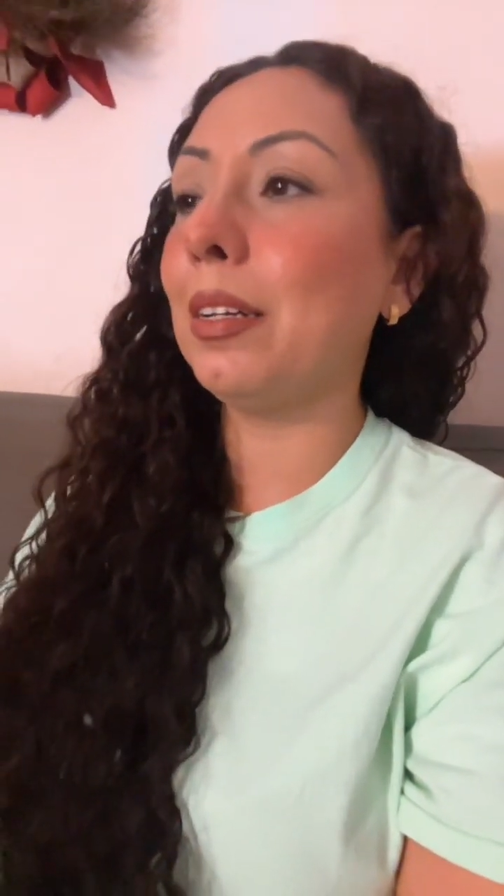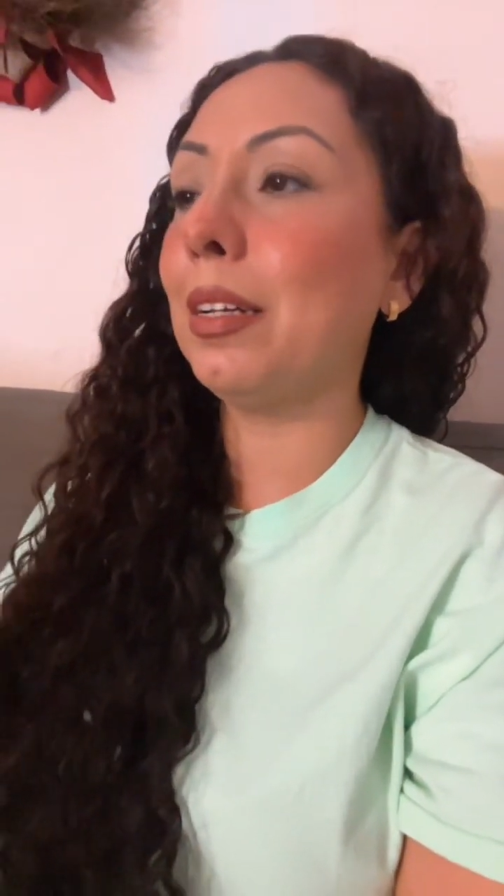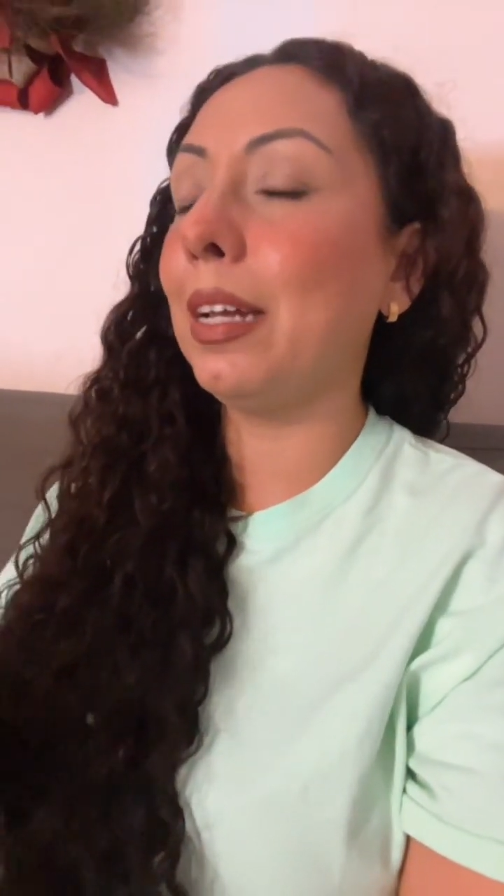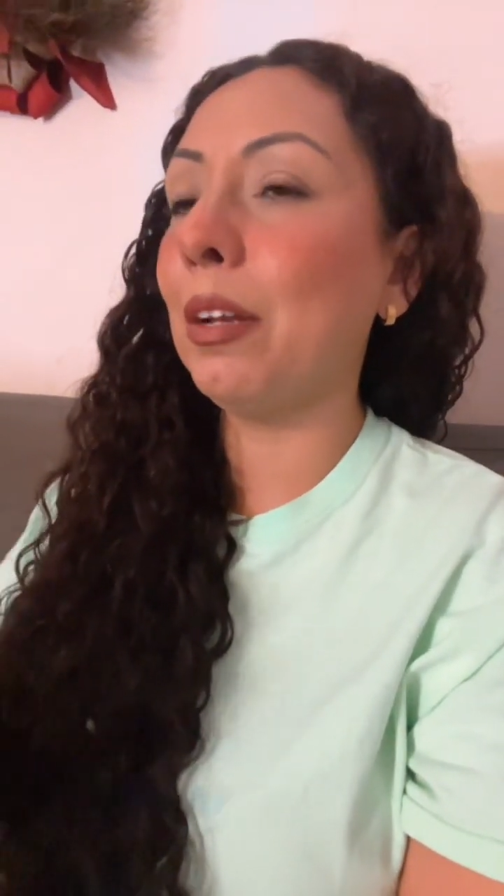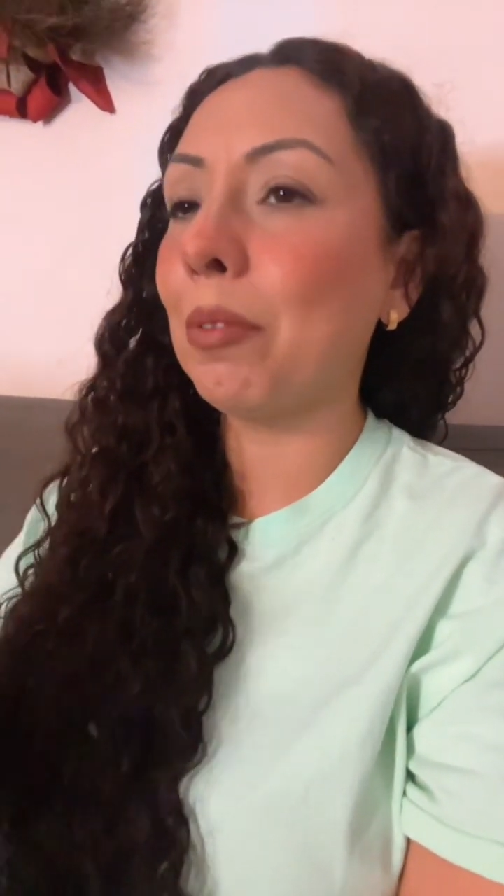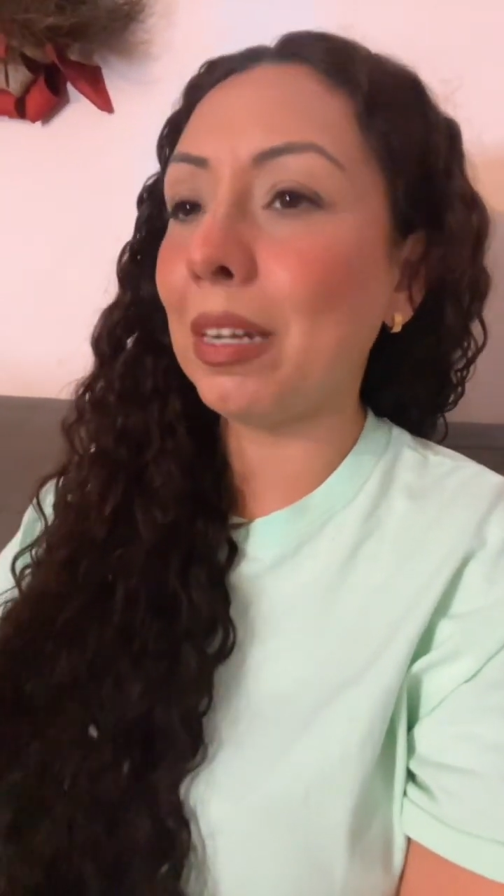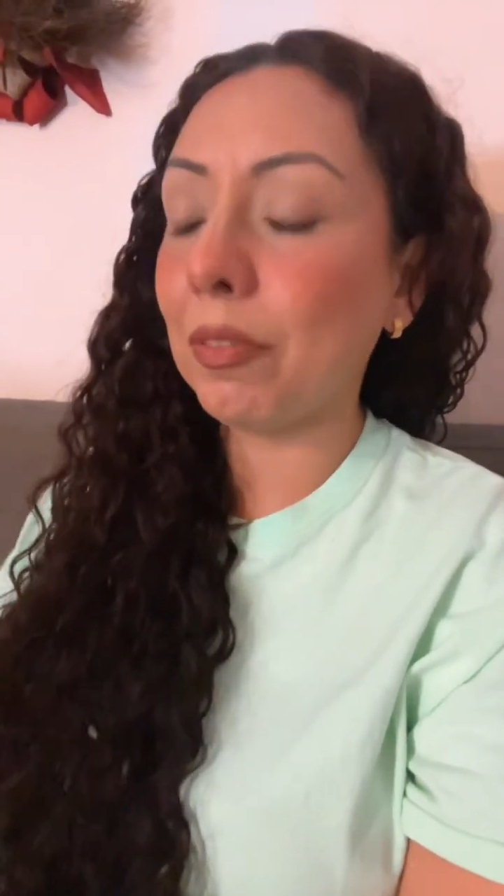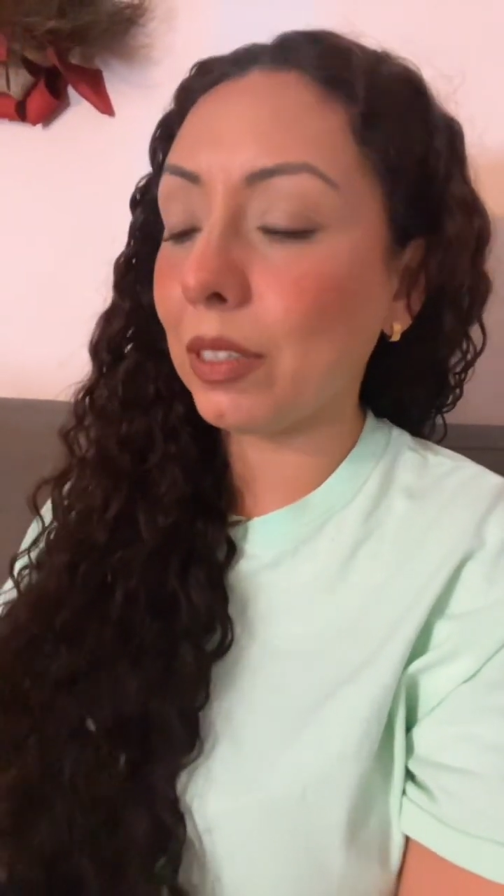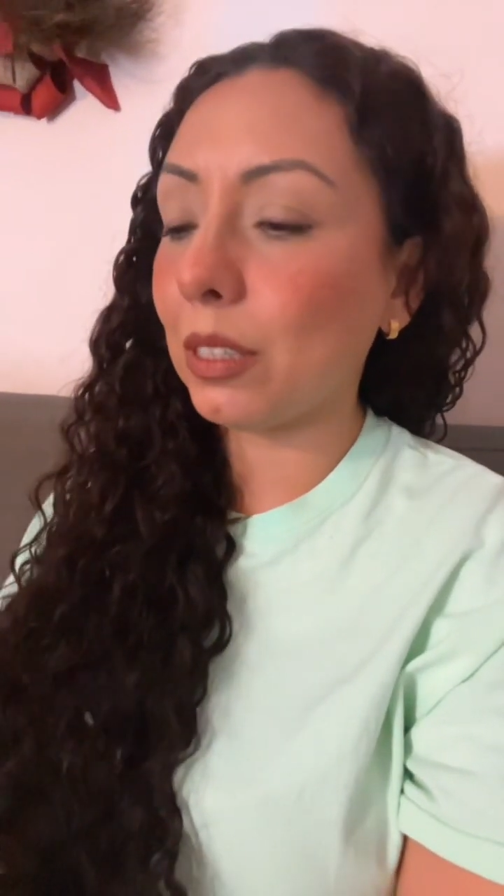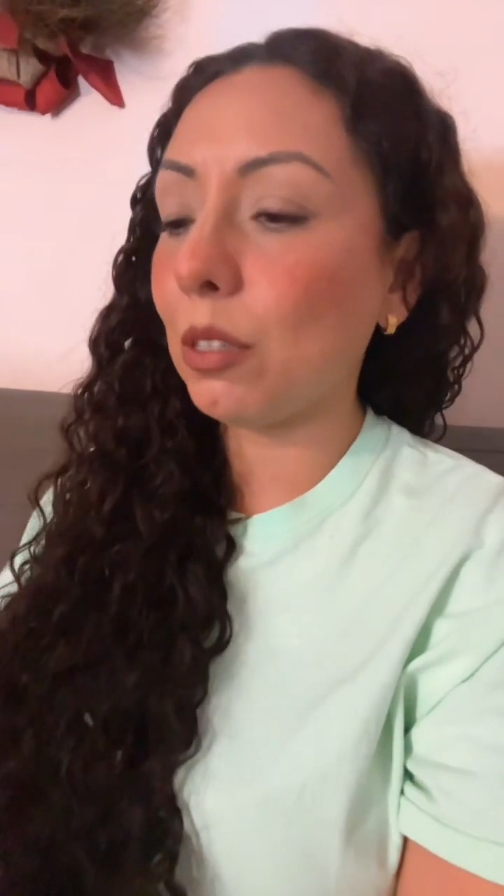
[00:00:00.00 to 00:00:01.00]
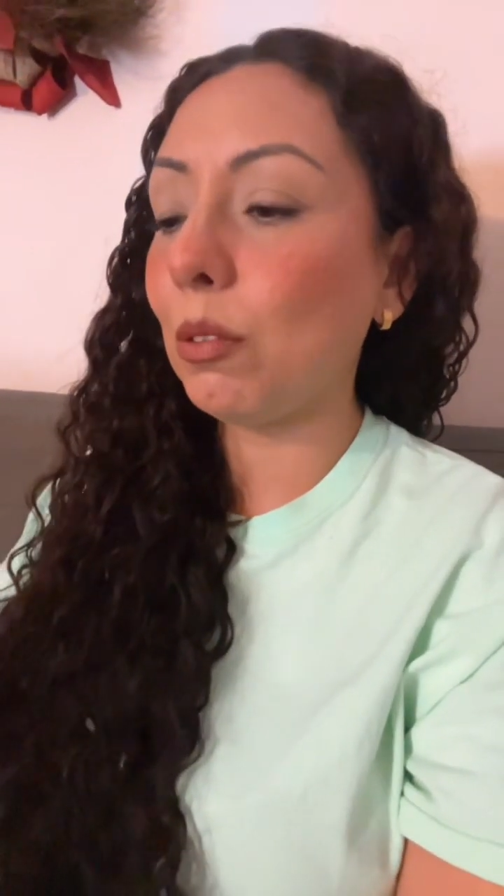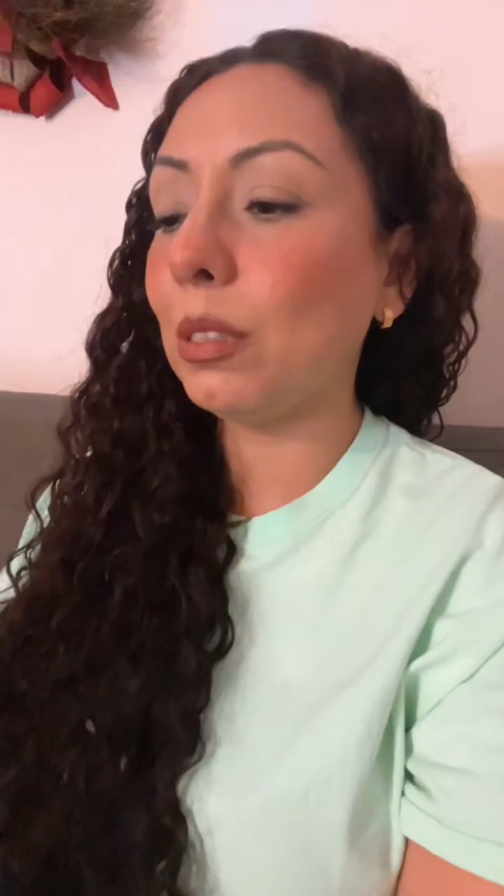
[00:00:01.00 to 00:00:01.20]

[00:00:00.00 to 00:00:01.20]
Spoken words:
getting ready for this whole